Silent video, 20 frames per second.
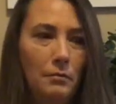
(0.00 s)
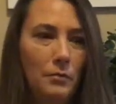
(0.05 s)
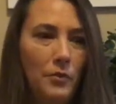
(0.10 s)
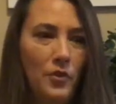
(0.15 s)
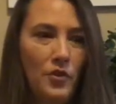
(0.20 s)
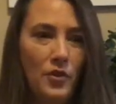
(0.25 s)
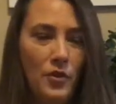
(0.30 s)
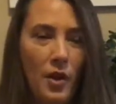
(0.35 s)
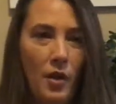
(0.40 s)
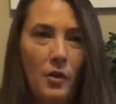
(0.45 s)

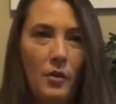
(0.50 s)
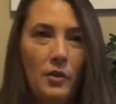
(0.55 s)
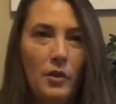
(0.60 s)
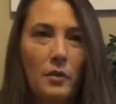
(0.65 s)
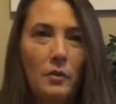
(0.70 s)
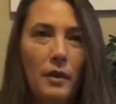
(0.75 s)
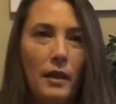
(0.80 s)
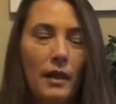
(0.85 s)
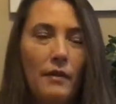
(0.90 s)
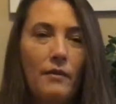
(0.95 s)
soaked
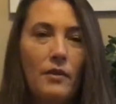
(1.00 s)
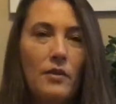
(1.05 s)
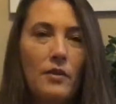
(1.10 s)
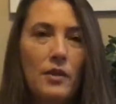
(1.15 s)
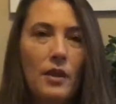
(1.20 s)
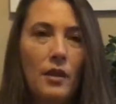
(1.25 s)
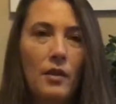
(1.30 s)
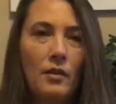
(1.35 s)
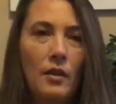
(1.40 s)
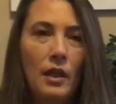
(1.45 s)
or whatever.
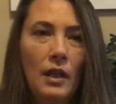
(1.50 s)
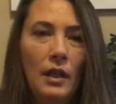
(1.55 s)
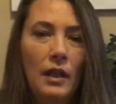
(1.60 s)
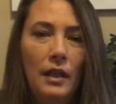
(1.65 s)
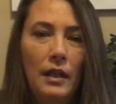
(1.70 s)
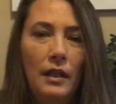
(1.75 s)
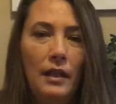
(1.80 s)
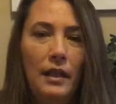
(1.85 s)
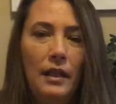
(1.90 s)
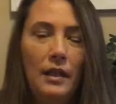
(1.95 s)
So
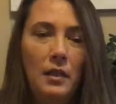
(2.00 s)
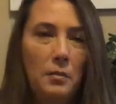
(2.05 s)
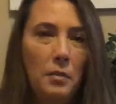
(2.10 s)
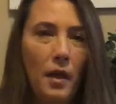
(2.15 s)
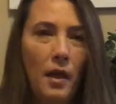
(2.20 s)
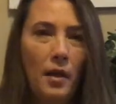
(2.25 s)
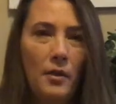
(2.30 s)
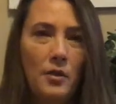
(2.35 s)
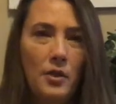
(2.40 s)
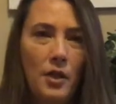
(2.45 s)
get the
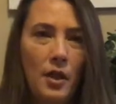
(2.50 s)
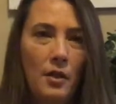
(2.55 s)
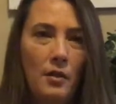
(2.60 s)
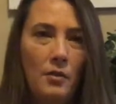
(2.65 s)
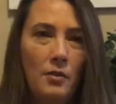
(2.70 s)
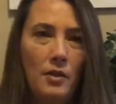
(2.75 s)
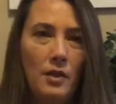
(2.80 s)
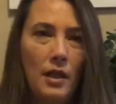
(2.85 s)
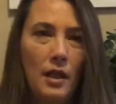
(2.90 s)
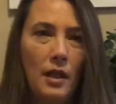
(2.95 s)

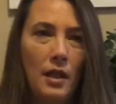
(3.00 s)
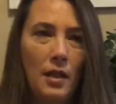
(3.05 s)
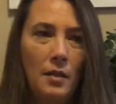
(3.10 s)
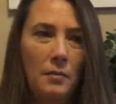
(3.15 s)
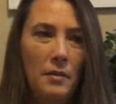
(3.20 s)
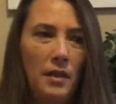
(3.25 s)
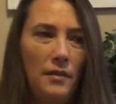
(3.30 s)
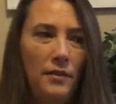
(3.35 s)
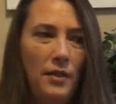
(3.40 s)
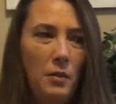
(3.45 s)
ponchos.
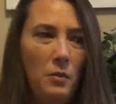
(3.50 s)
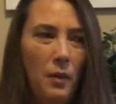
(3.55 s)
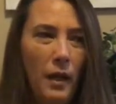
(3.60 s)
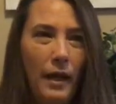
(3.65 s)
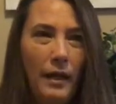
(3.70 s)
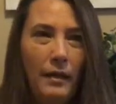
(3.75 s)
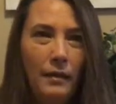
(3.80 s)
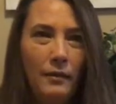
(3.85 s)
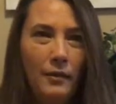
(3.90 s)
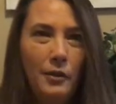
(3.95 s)
If you
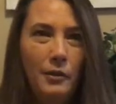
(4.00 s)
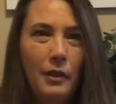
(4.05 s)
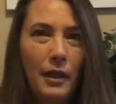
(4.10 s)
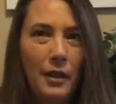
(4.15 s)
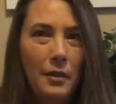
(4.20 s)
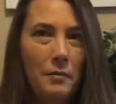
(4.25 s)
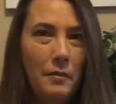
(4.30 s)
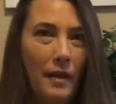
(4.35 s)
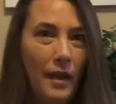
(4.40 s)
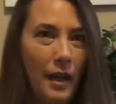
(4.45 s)
wait and you
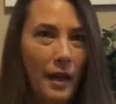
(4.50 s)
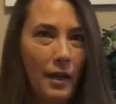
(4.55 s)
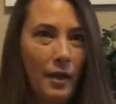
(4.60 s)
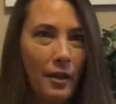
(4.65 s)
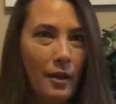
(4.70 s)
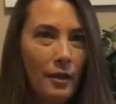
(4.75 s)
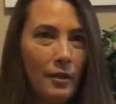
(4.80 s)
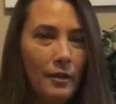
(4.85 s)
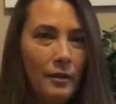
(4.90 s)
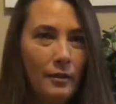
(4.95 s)
get them
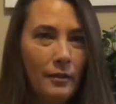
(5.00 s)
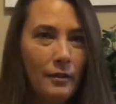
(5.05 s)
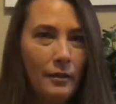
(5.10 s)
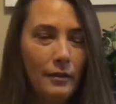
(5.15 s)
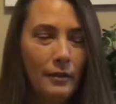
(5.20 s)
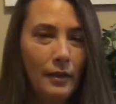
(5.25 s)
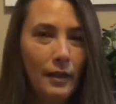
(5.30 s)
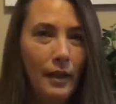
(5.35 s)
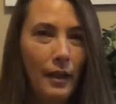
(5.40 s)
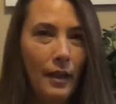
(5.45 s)
there,
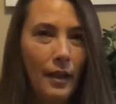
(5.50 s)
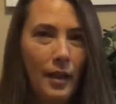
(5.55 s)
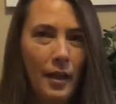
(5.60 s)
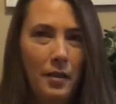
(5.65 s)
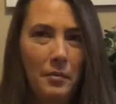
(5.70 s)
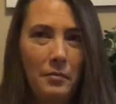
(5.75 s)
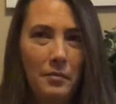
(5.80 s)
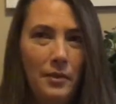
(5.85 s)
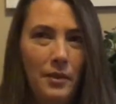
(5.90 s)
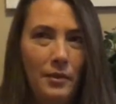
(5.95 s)

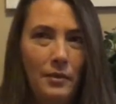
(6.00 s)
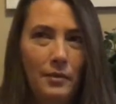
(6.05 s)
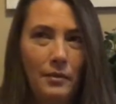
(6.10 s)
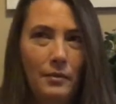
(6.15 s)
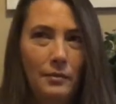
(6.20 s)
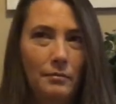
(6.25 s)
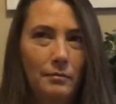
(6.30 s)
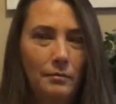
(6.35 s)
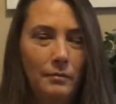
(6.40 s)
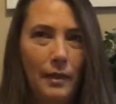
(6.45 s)

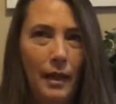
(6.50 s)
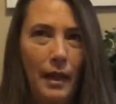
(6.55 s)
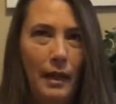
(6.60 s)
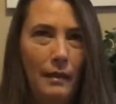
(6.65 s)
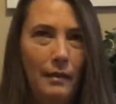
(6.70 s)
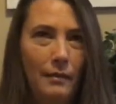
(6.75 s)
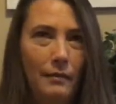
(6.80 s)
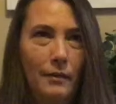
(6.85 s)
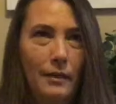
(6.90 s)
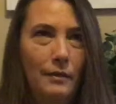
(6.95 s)

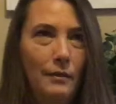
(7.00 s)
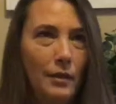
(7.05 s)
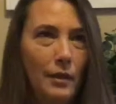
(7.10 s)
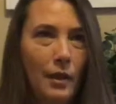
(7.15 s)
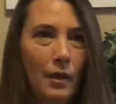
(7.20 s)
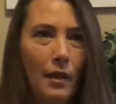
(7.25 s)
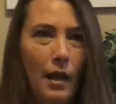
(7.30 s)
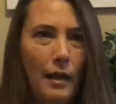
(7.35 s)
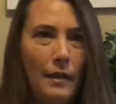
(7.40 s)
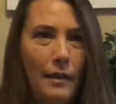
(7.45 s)
I don't even
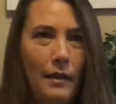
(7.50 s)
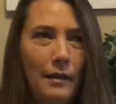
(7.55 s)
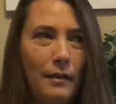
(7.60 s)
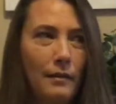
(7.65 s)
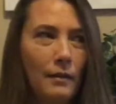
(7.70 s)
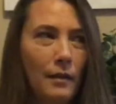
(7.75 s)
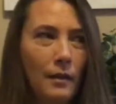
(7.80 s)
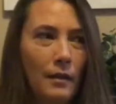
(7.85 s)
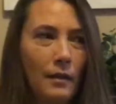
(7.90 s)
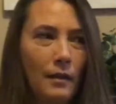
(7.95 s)
know. I
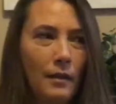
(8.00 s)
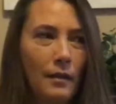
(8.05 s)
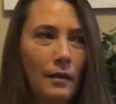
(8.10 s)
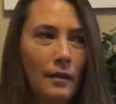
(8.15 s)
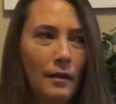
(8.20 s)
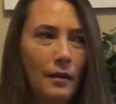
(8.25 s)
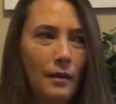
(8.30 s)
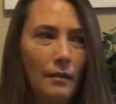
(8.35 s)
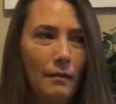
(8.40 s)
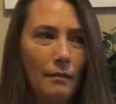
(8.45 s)
think
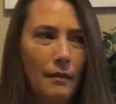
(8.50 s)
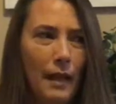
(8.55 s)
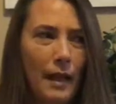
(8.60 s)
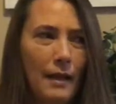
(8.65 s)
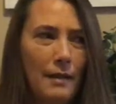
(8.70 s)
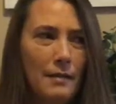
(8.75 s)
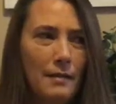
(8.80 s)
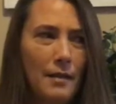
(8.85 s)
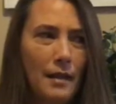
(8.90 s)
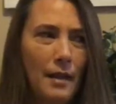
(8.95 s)
the
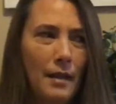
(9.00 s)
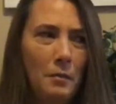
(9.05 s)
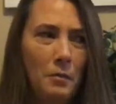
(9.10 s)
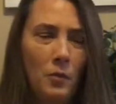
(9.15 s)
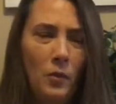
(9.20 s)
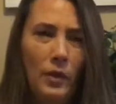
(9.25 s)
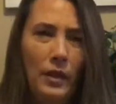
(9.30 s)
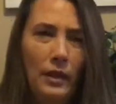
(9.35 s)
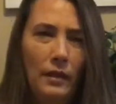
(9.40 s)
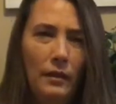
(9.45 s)
last
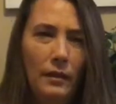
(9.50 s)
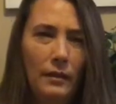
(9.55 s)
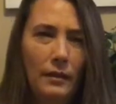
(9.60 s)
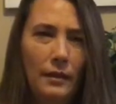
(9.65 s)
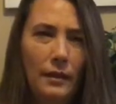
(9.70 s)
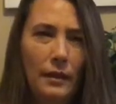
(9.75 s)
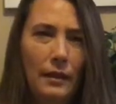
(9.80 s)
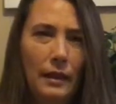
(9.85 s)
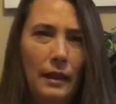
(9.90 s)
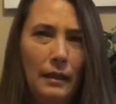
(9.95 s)
time we
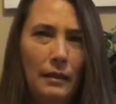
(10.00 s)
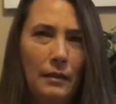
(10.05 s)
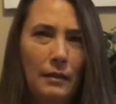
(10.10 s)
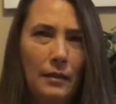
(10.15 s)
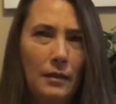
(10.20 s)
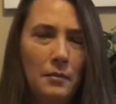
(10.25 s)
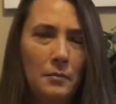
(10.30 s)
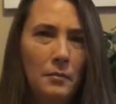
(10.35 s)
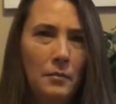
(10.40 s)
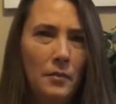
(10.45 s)
looked at getting
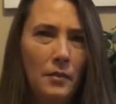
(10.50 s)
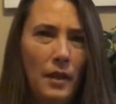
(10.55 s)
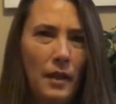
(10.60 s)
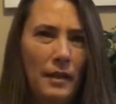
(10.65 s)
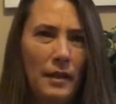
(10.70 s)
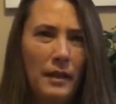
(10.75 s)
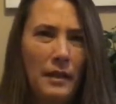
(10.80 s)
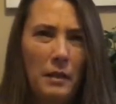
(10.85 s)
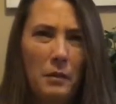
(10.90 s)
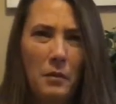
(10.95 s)
them, I
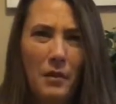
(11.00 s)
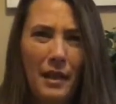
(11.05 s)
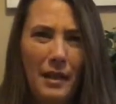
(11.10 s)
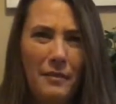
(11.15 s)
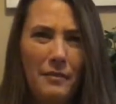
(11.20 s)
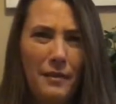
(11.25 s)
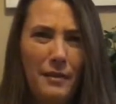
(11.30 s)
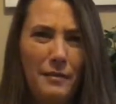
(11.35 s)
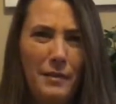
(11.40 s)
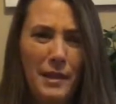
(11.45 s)
think they were
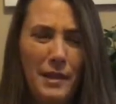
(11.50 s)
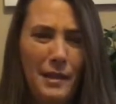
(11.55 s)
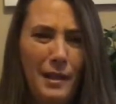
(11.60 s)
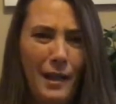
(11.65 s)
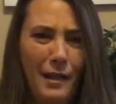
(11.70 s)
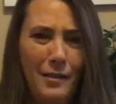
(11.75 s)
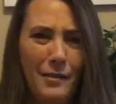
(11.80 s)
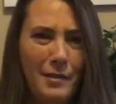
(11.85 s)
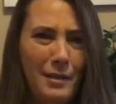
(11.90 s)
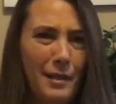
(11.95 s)
like $15, and
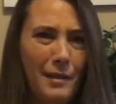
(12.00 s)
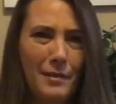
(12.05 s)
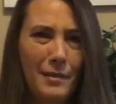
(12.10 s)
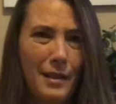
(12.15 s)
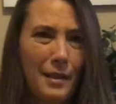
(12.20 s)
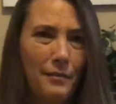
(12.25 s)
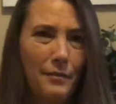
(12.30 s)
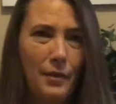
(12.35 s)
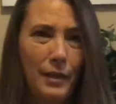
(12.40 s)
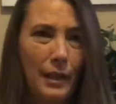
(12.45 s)
I was
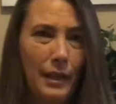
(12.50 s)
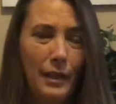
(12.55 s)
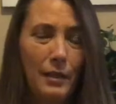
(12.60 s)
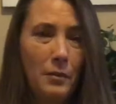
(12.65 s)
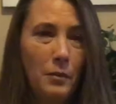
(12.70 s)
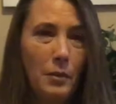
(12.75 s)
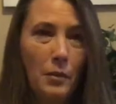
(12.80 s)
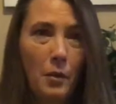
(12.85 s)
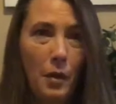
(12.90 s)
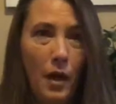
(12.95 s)
like, forget it,
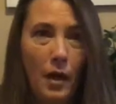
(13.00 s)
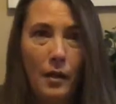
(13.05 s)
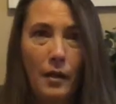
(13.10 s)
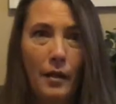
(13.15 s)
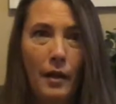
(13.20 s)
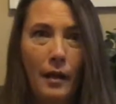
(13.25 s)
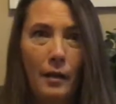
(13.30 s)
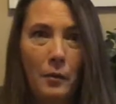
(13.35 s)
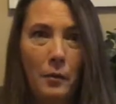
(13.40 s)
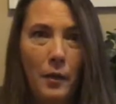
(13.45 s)
we'll walk
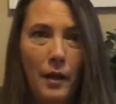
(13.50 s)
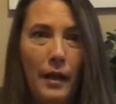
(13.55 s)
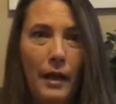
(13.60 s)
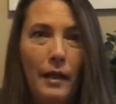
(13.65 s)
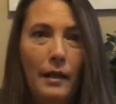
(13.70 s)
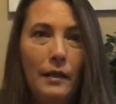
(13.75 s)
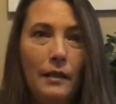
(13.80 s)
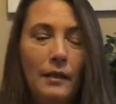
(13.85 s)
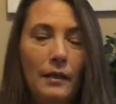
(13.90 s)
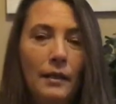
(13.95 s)
around
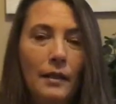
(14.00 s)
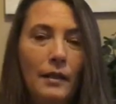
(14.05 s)
wet.